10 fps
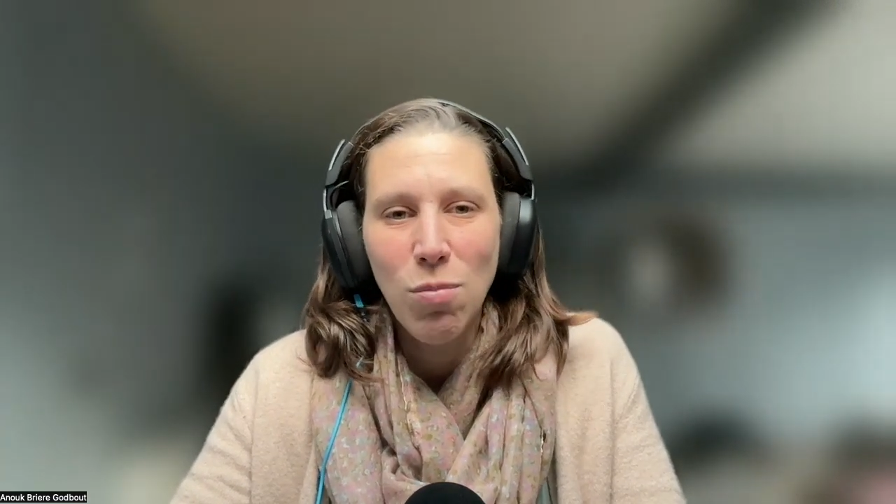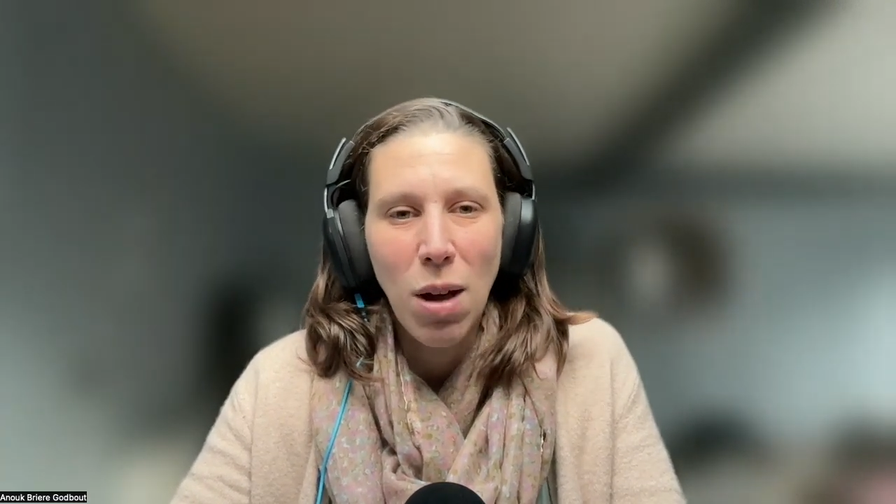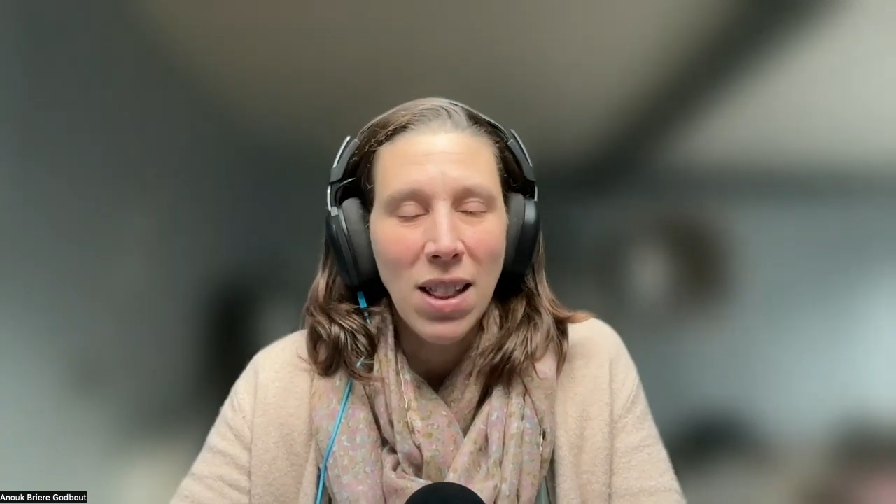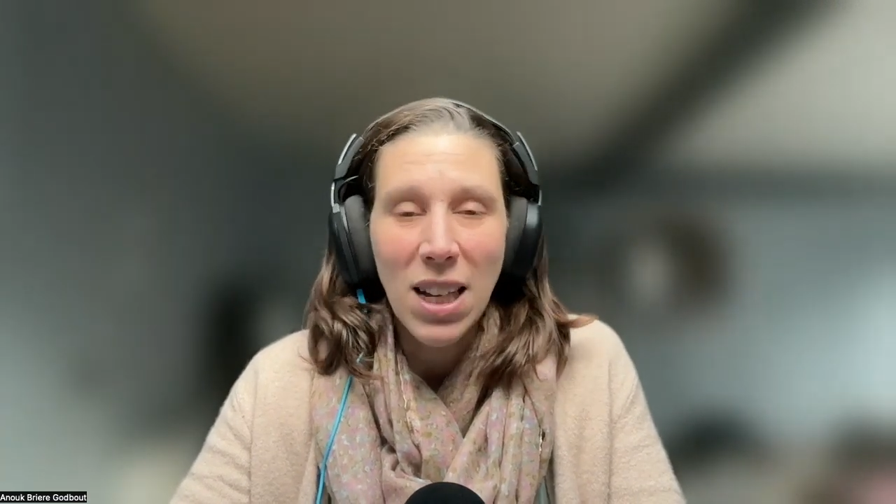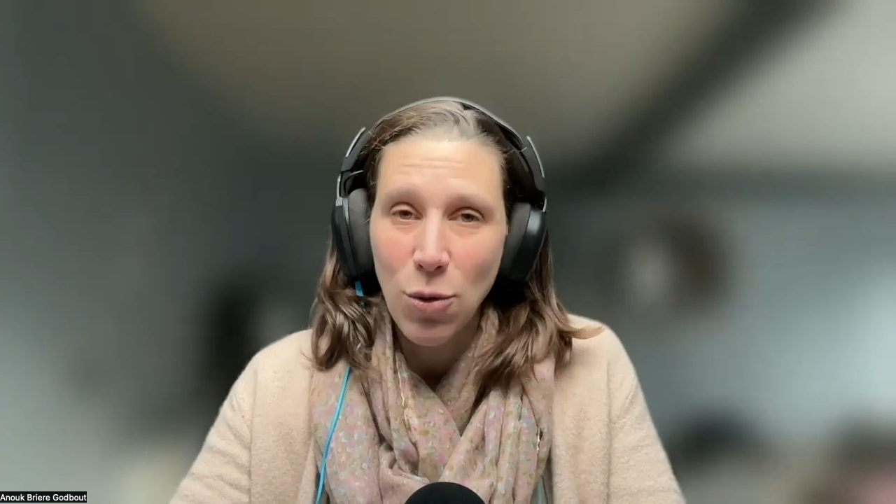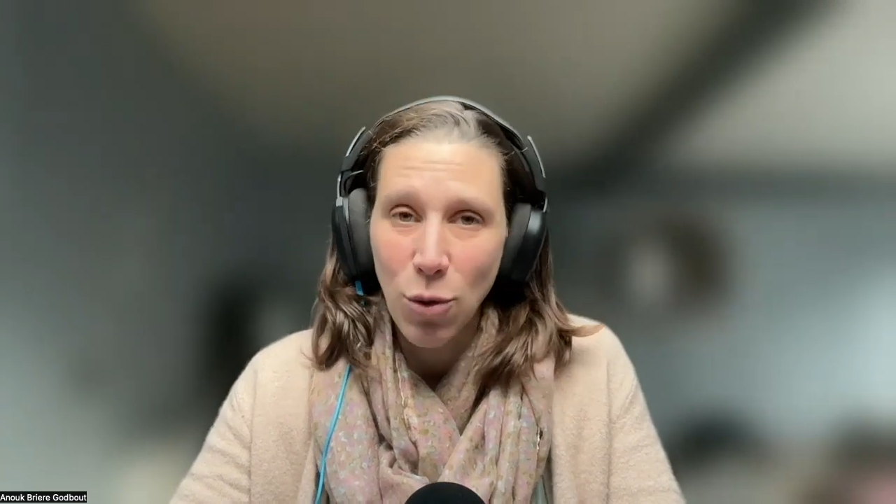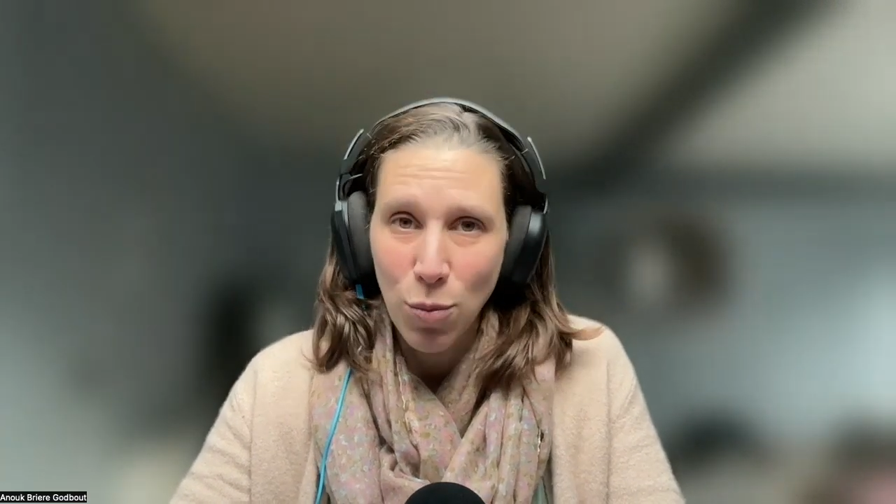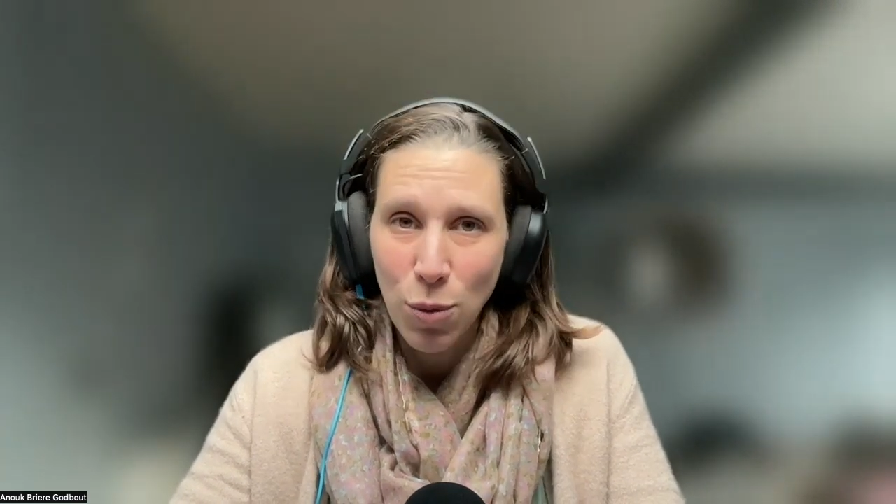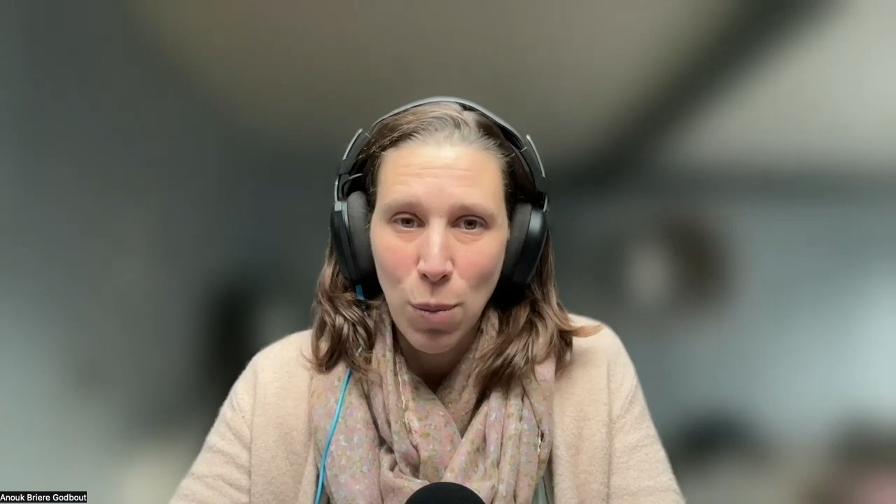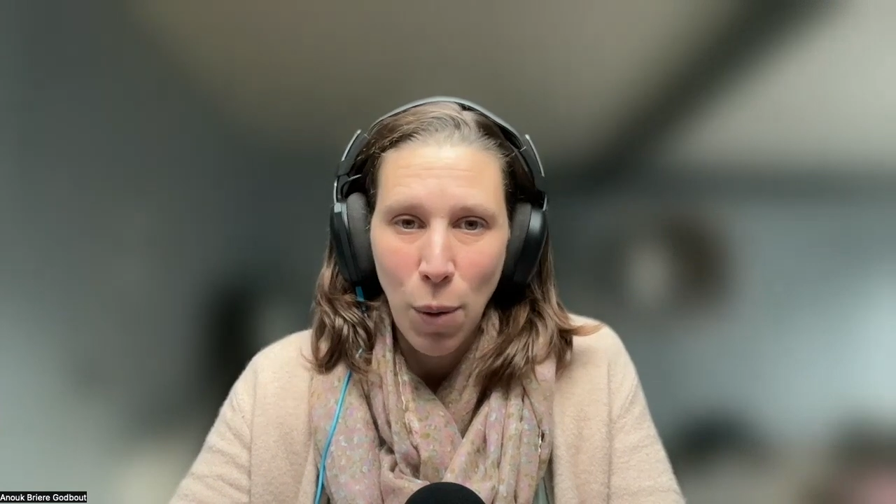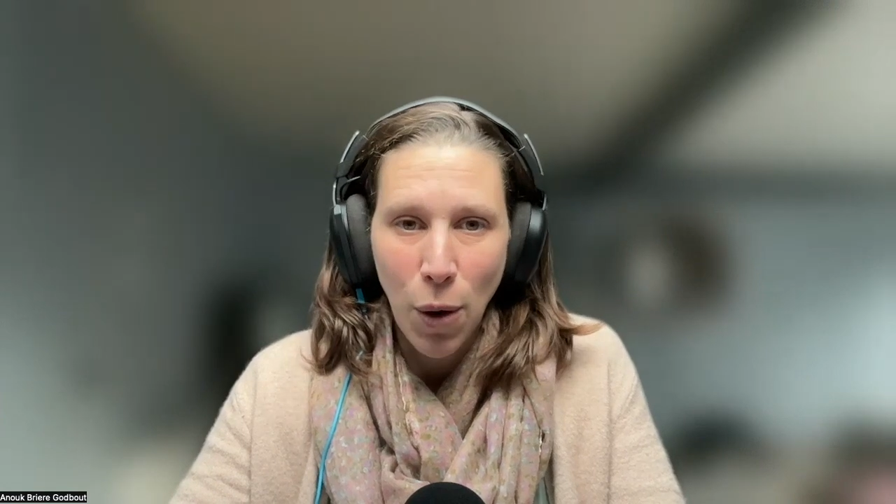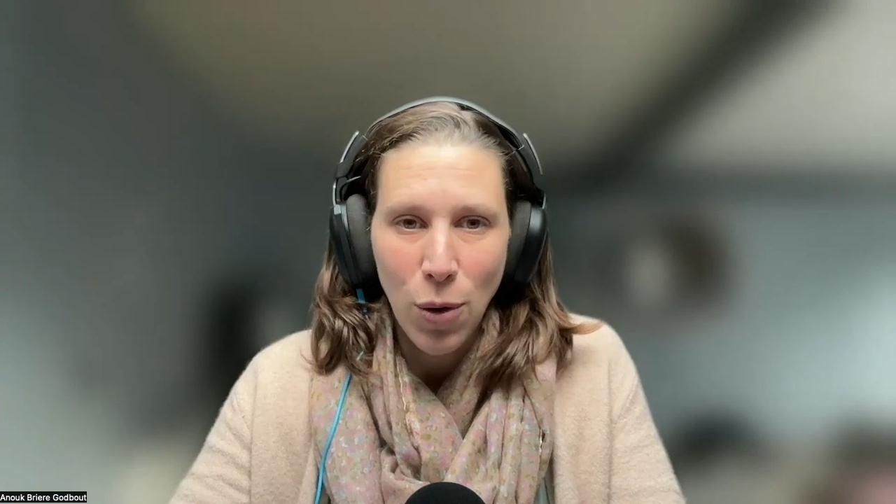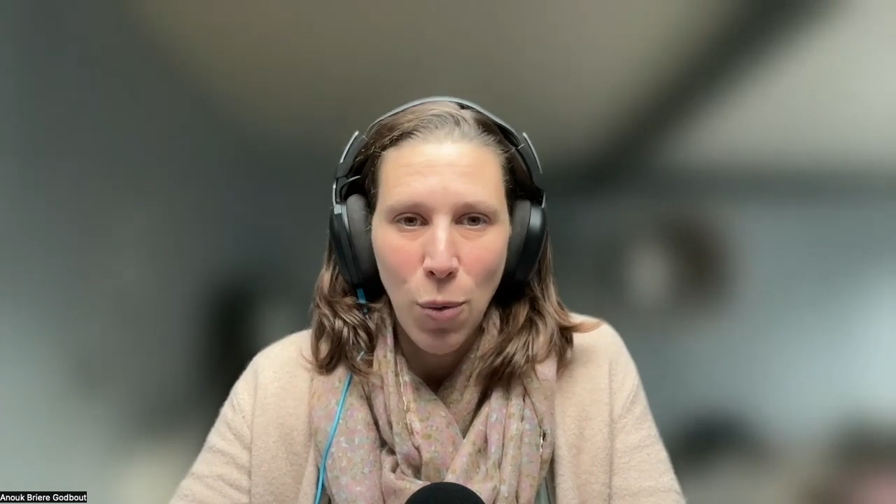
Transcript: monthly group support